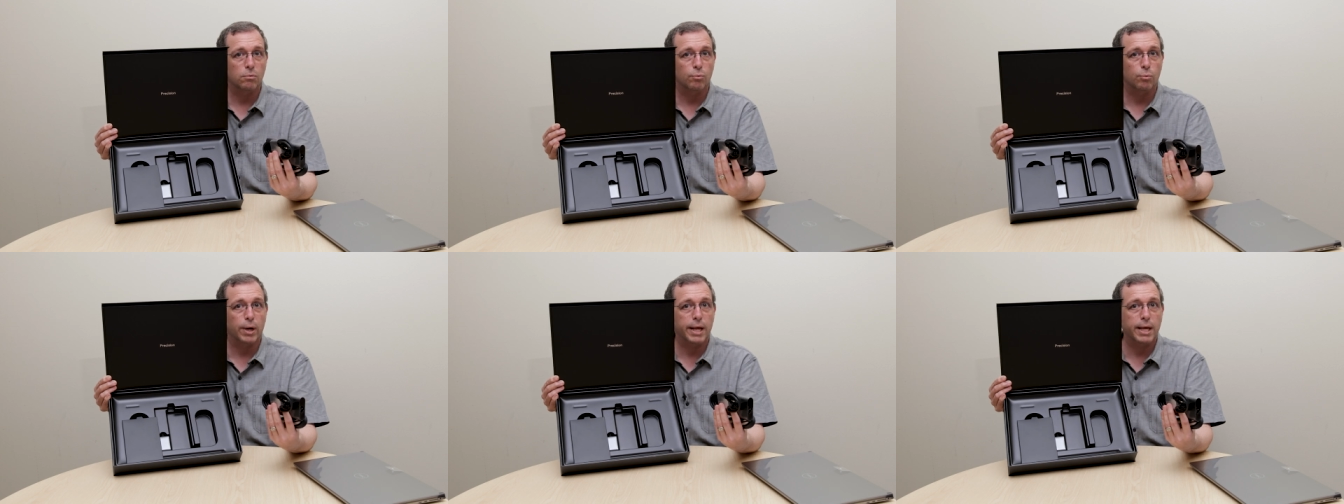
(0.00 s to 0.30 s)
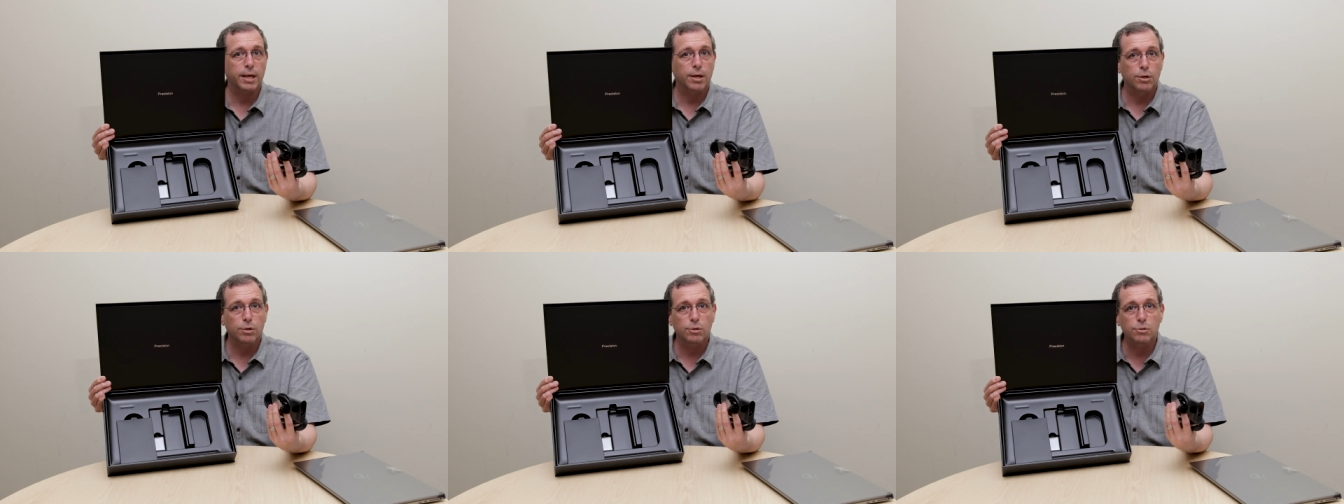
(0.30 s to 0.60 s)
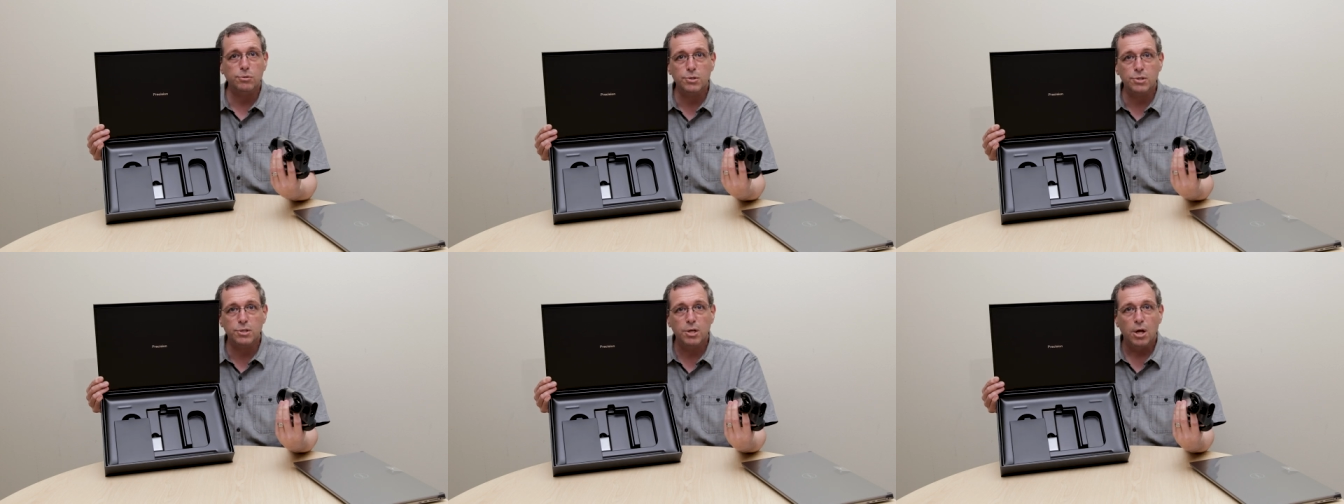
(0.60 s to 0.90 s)

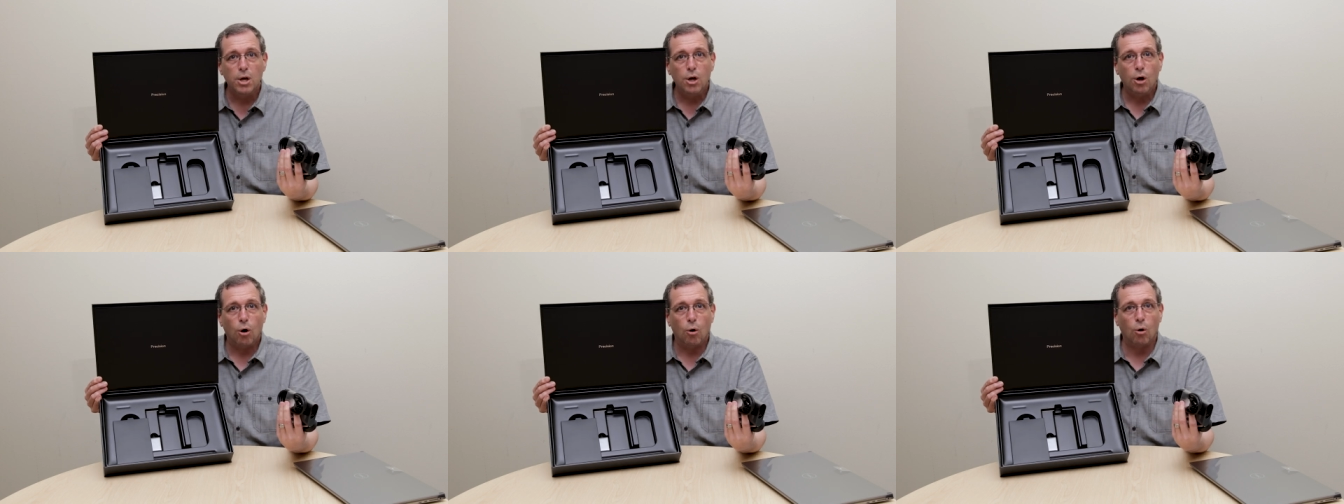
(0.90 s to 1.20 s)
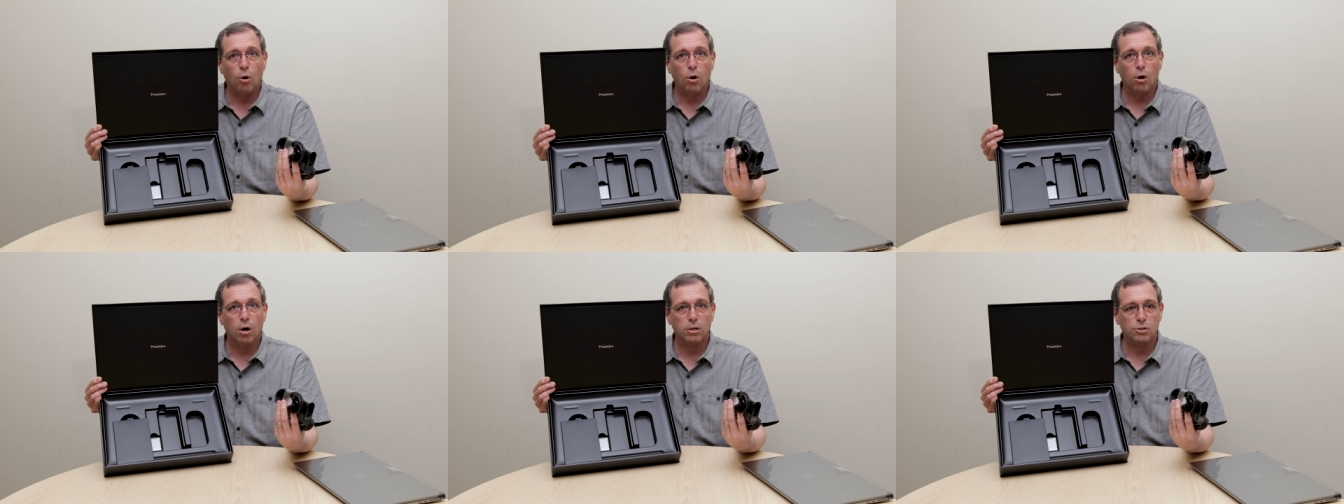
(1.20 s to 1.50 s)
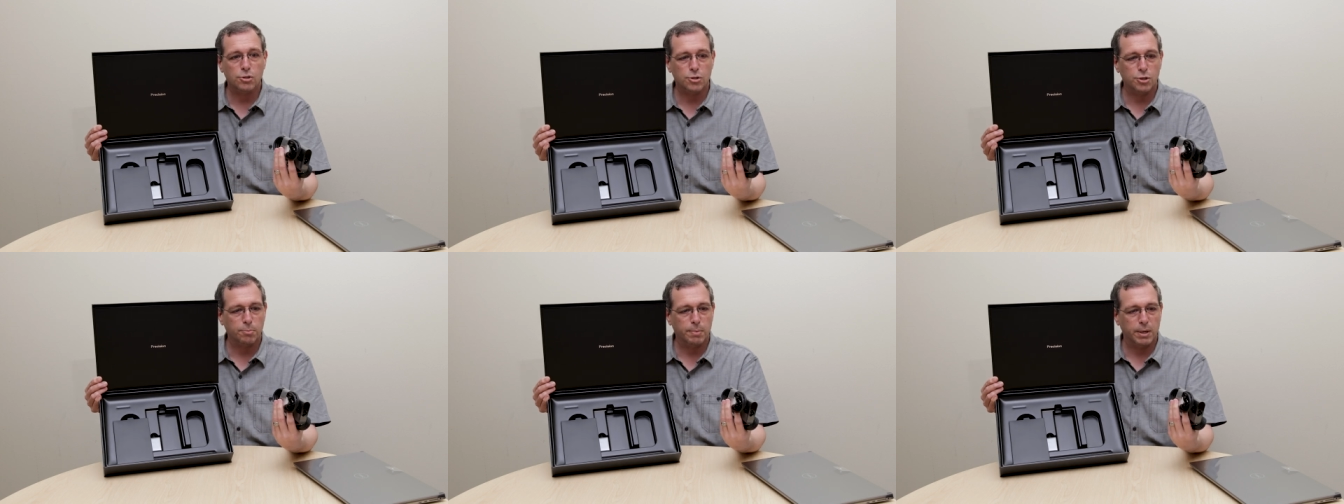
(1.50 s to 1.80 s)
reused or
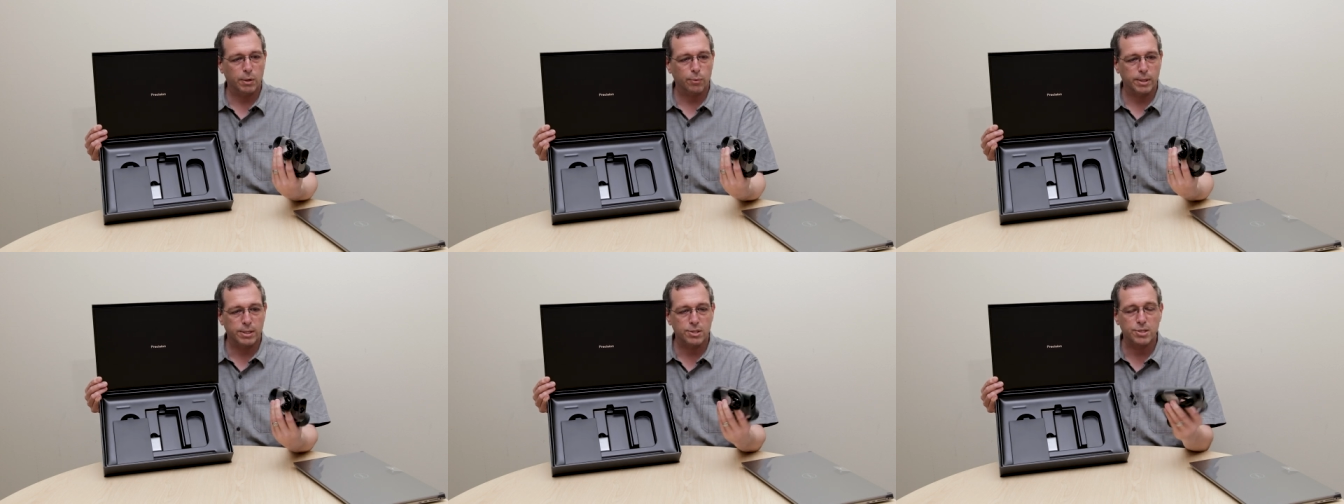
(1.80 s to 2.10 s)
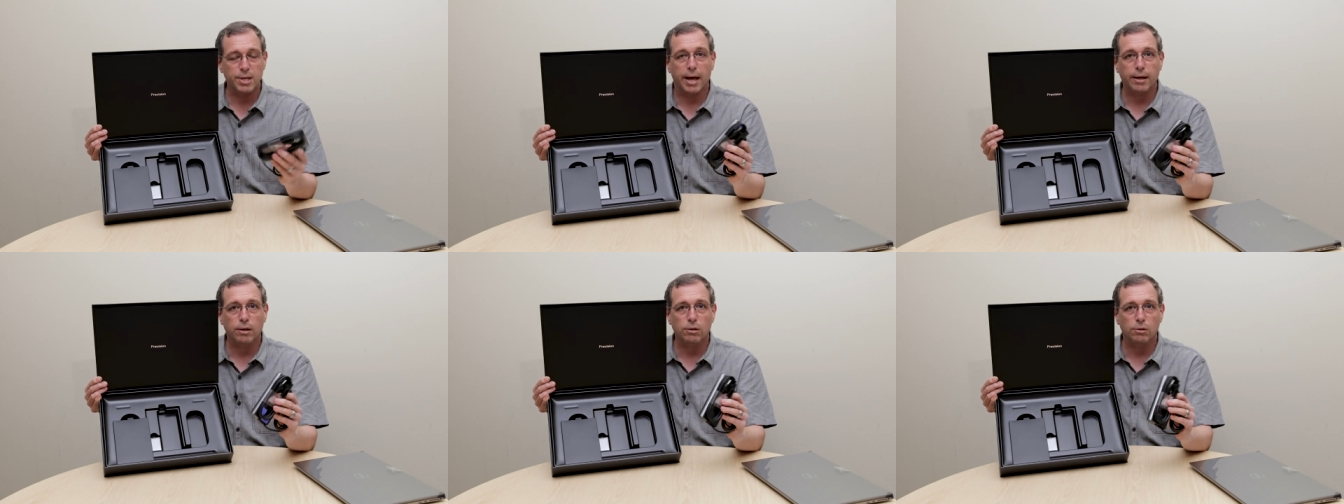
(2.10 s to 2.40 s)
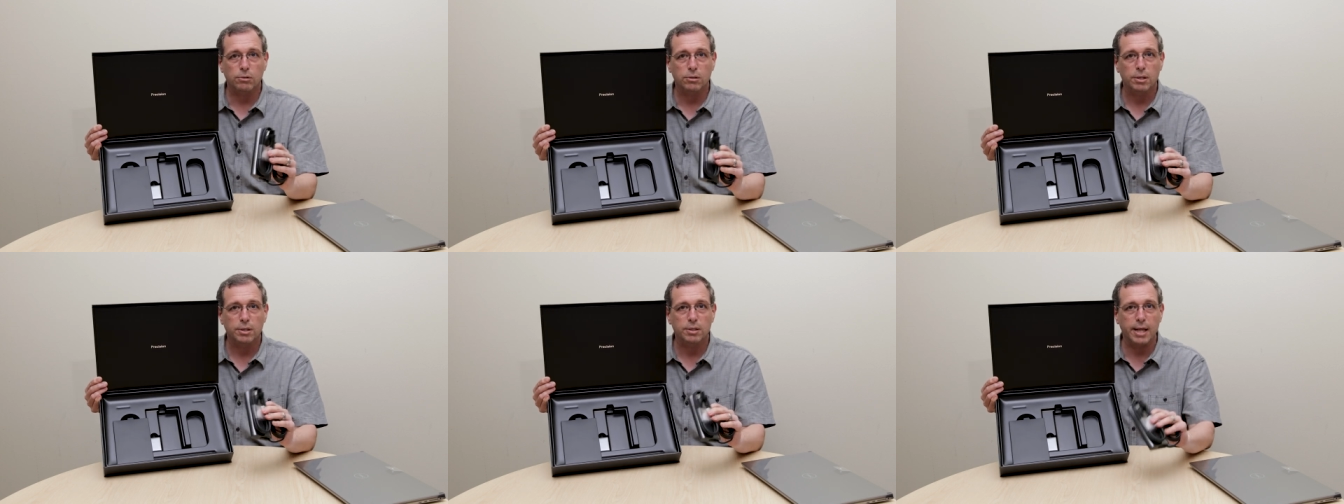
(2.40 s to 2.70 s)
to be
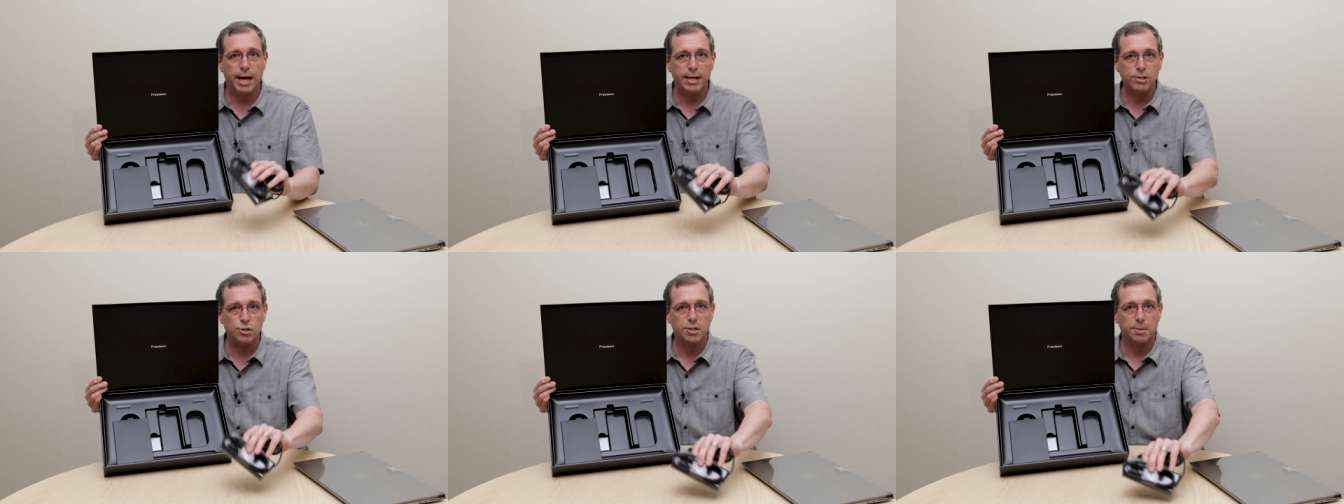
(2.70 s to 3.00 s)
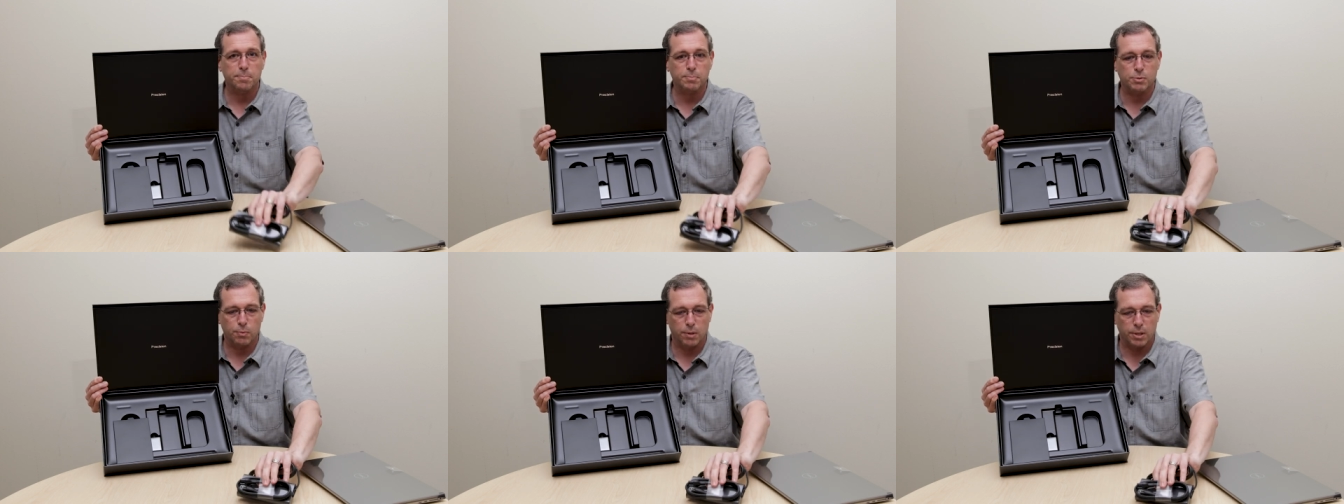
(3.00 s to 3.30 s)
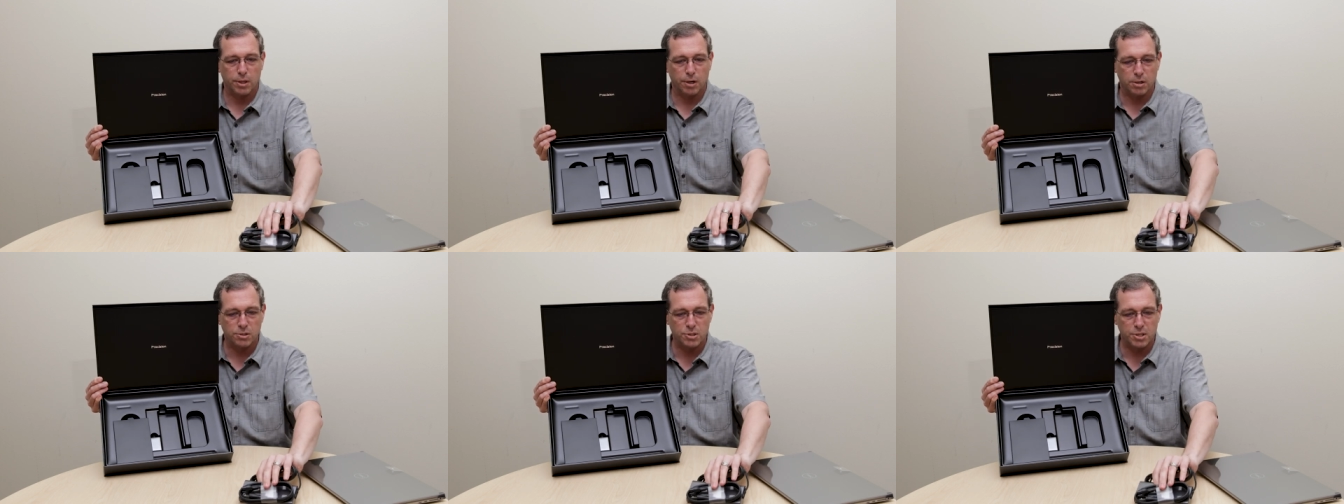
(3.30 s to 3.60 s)
recycled that ships
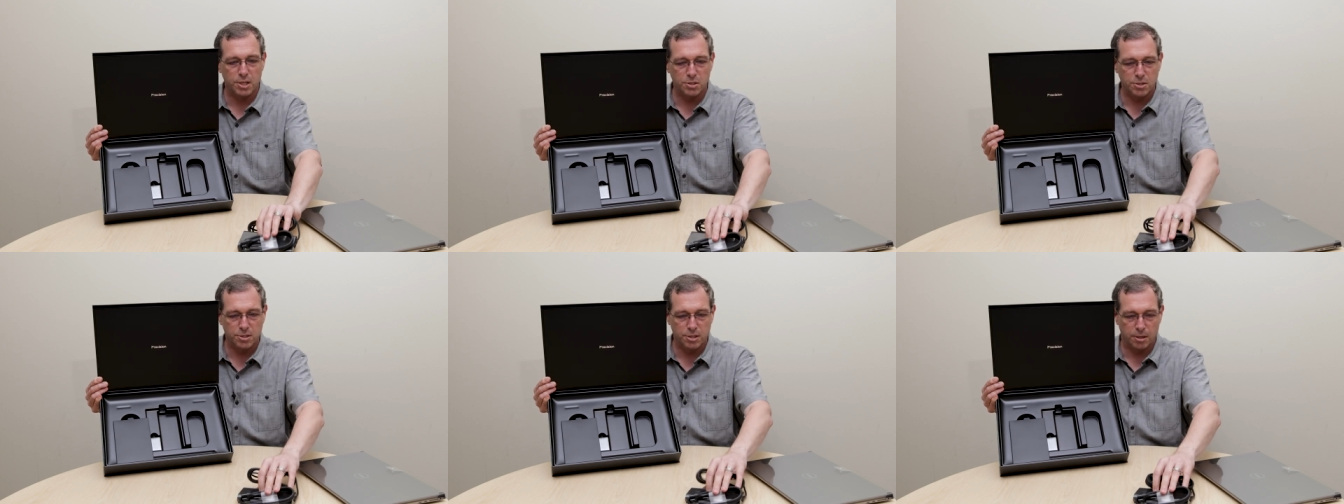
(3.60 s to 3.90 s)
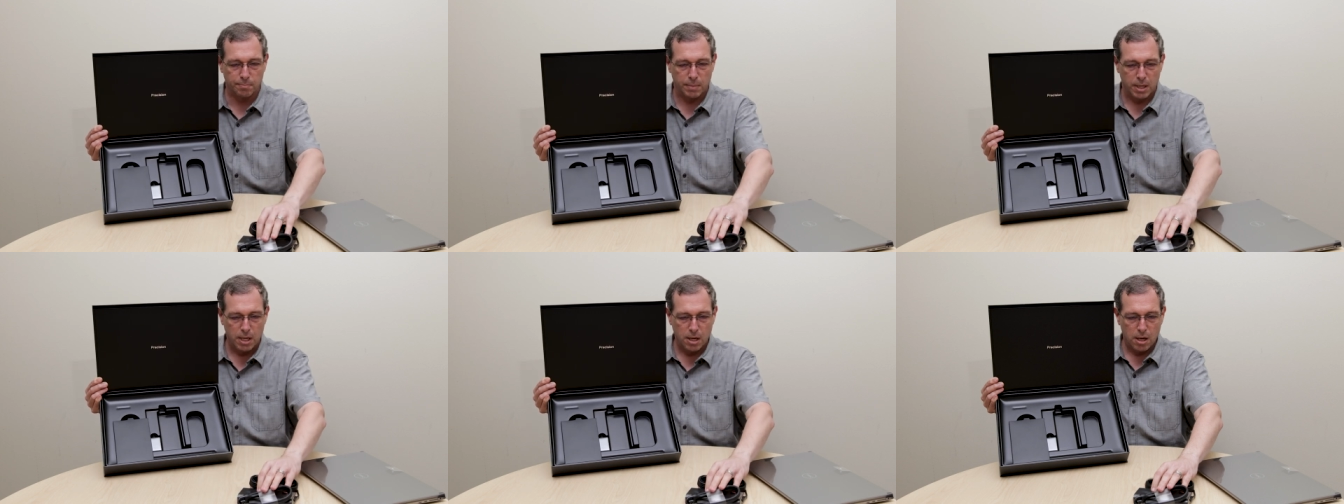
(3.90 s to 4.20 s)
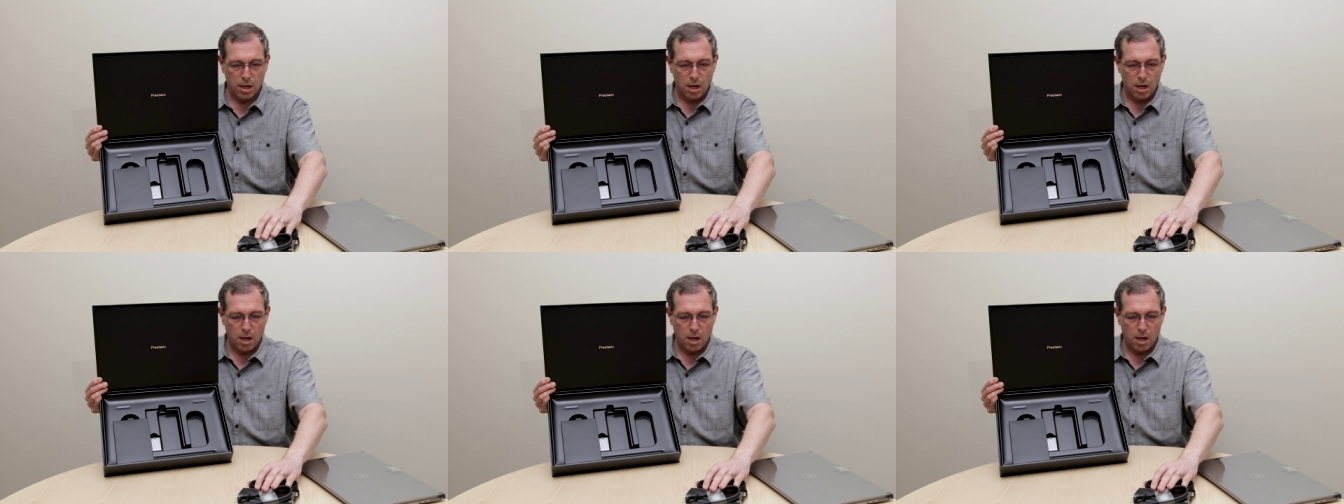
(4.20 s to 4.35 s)
with our system.